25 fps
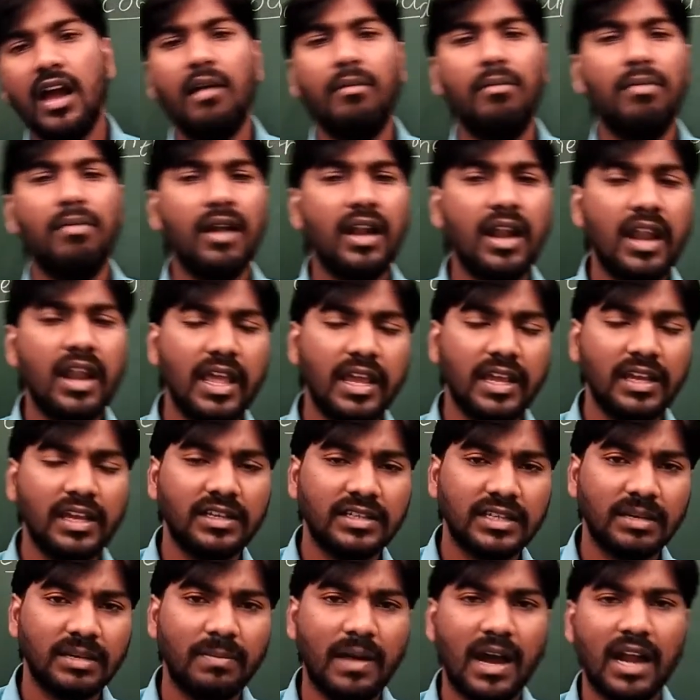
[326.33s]

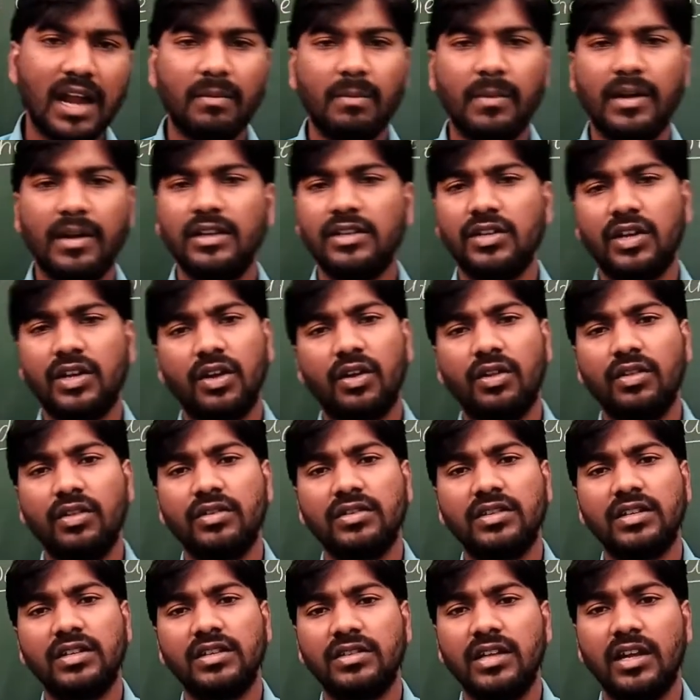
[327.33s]
buildings, apartments, and all
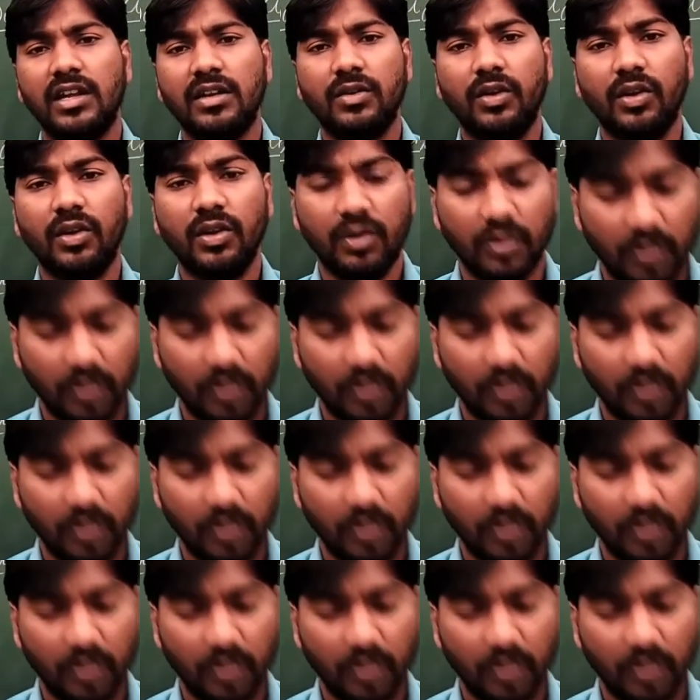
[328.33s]
those things they are going